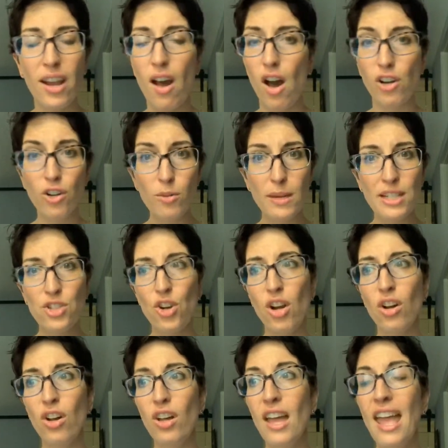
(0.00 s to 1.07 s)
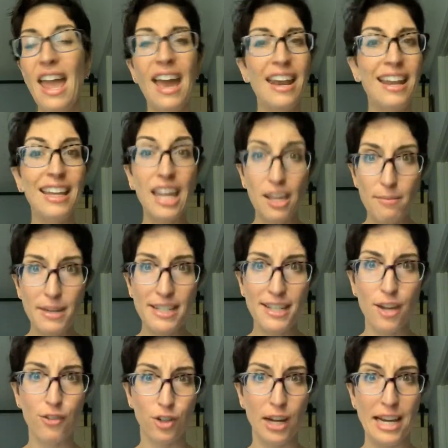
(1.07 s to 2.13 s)
I honored my struggle and I gave
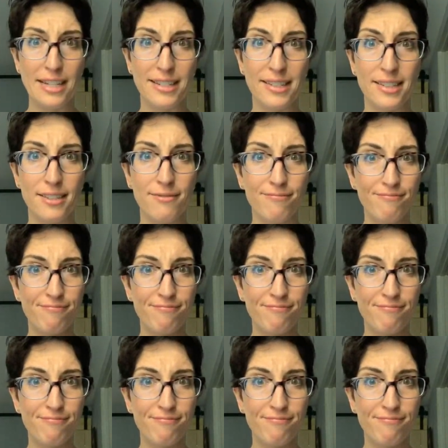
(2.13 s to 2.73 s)
myself grace.